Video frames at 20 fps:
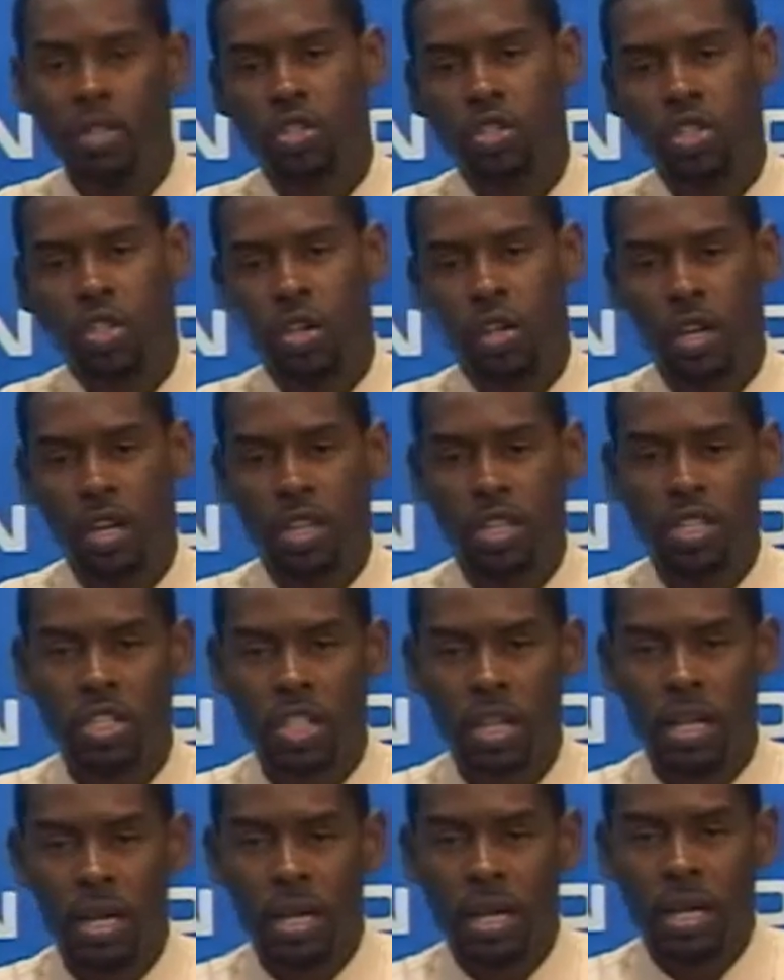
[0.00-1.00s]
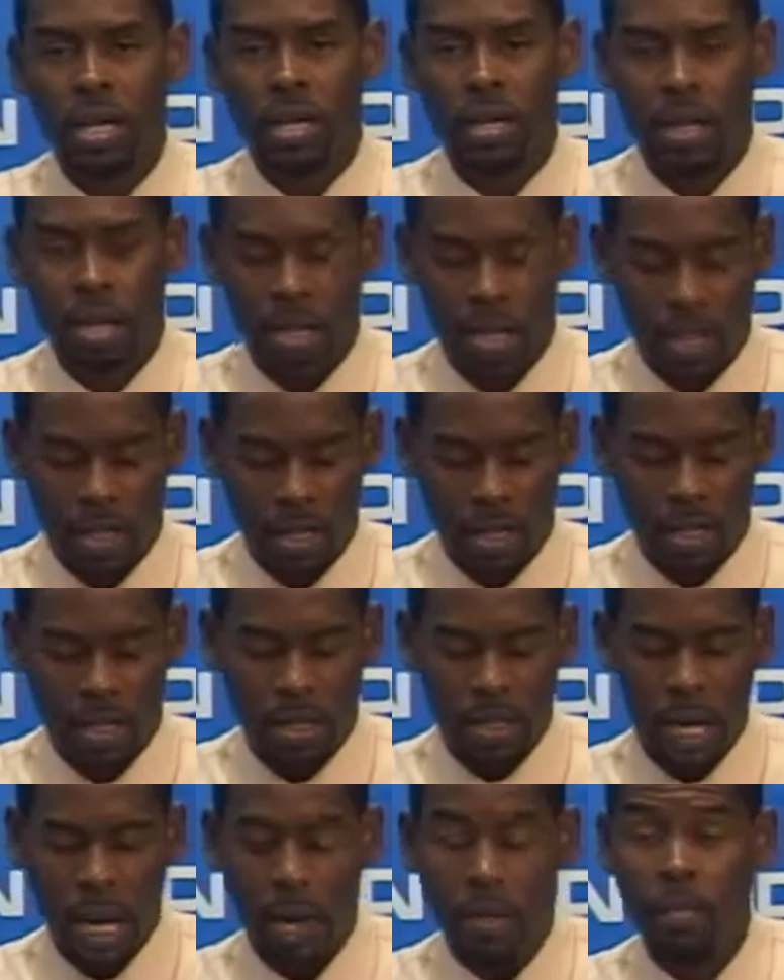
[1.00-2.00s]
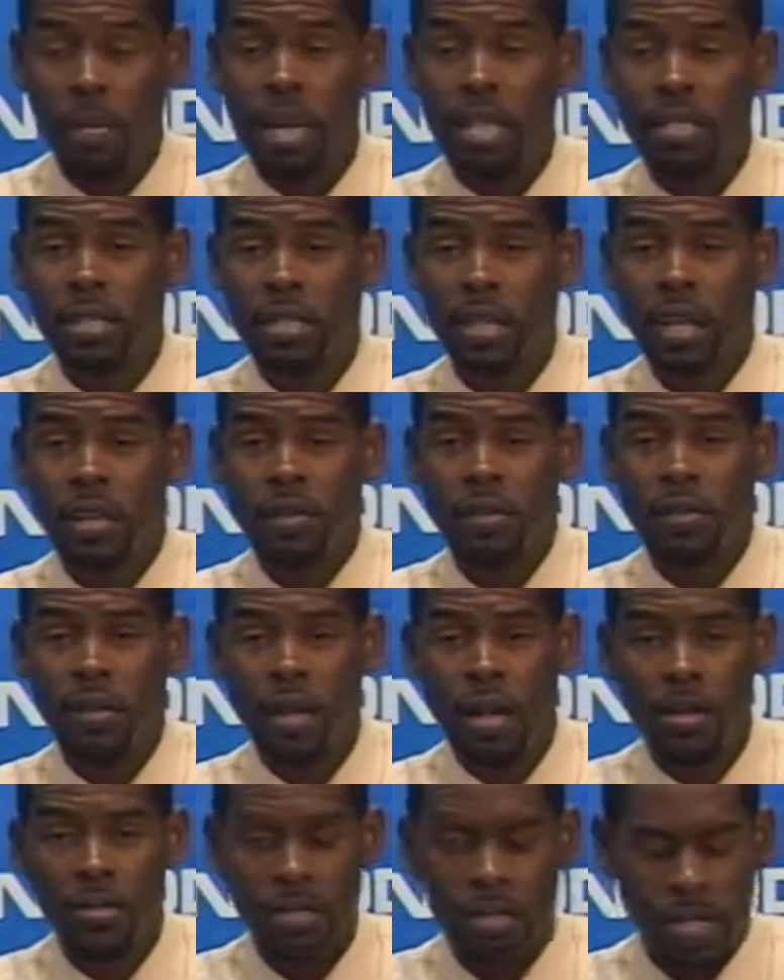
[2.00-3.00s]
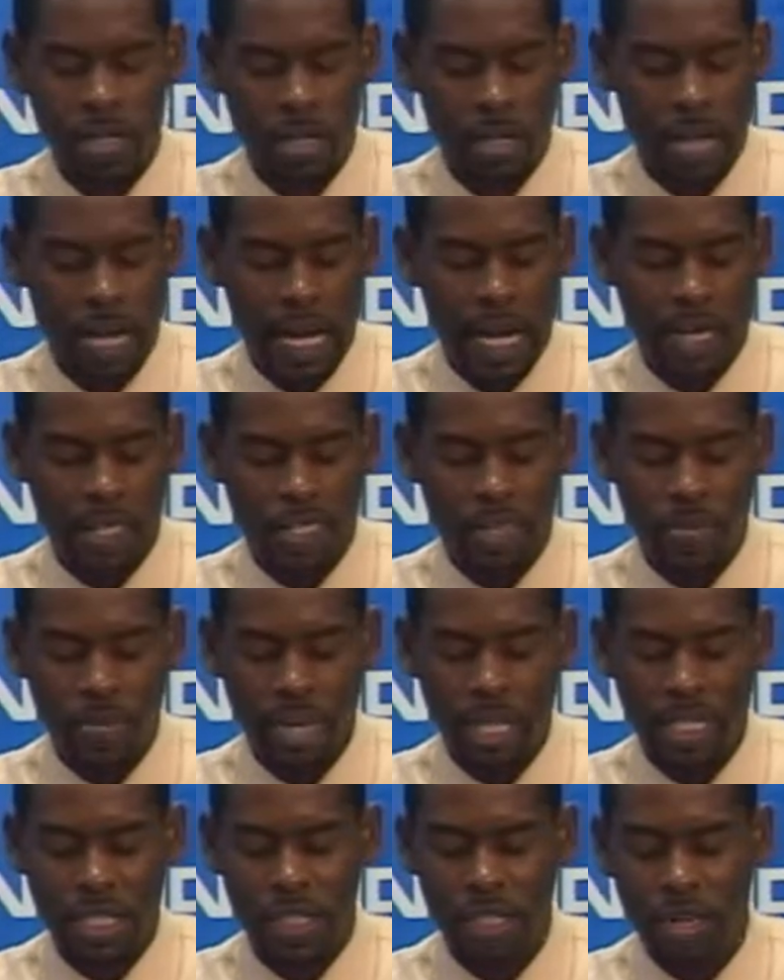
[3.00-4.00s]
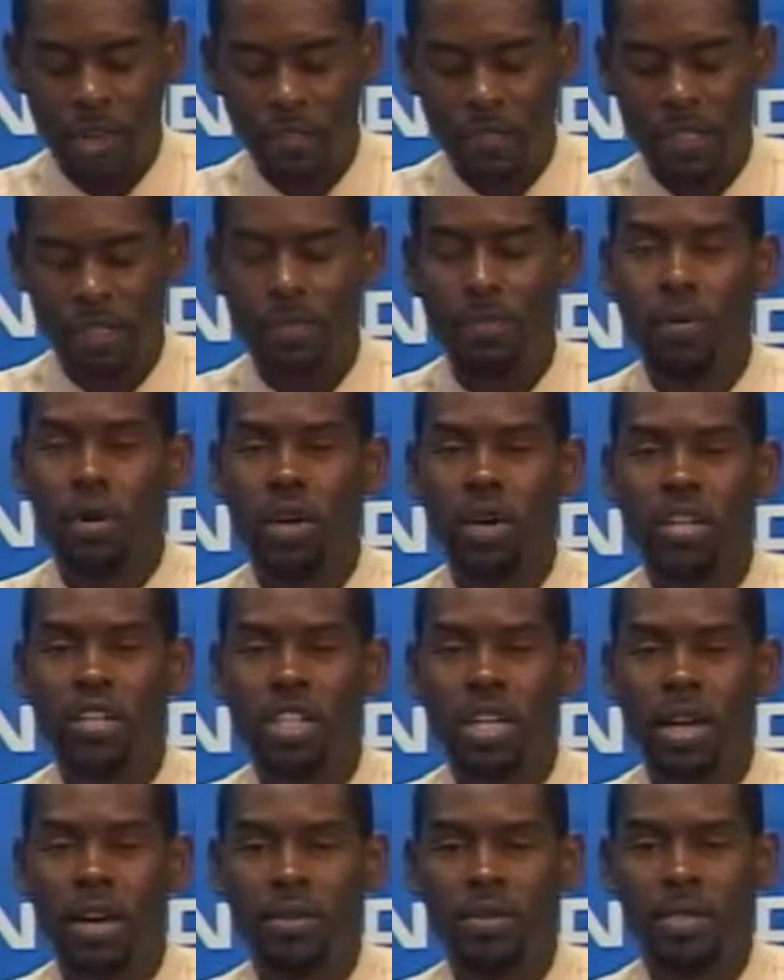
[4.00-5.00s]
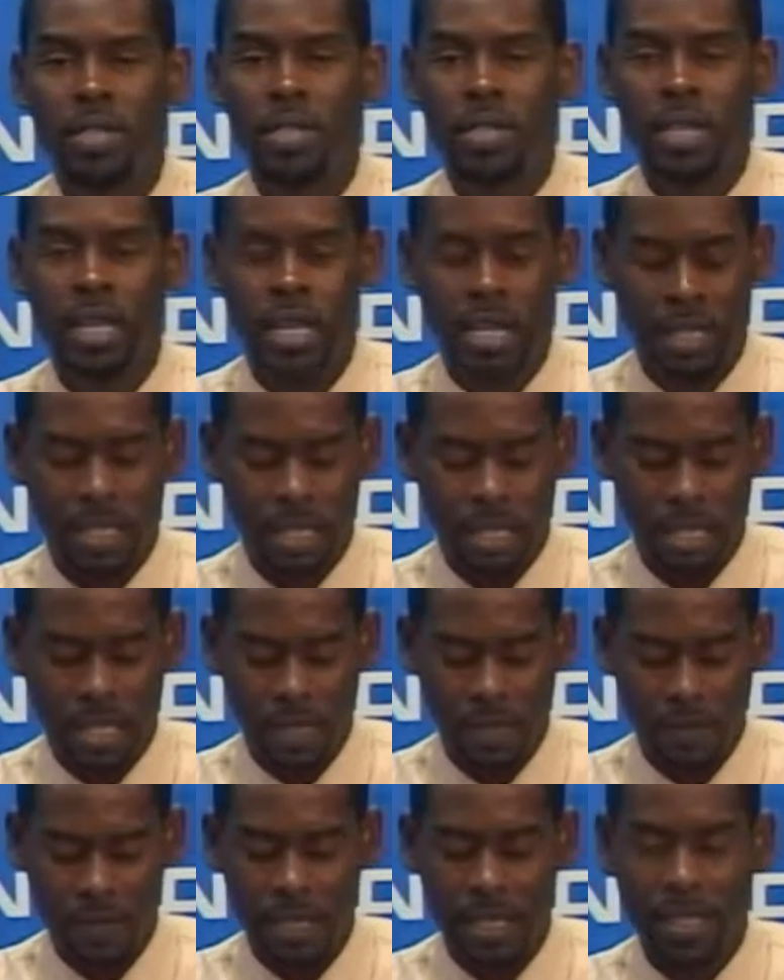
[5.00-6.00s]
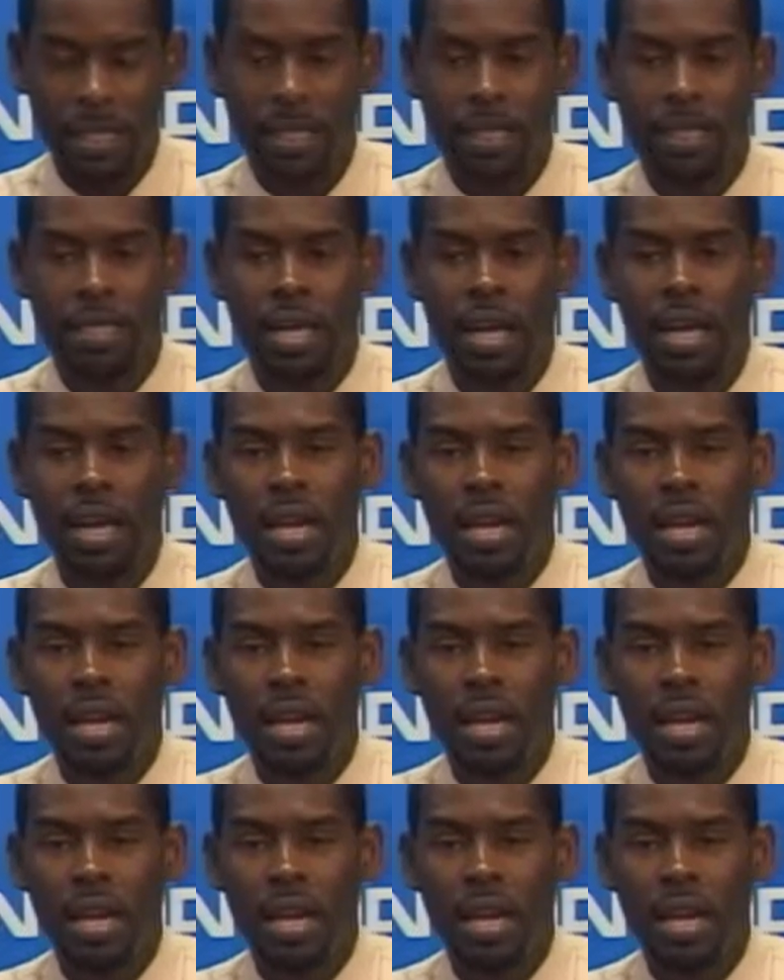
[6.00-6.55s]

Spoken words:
George, a mental health counselor and director of Cimorge Counseling Services,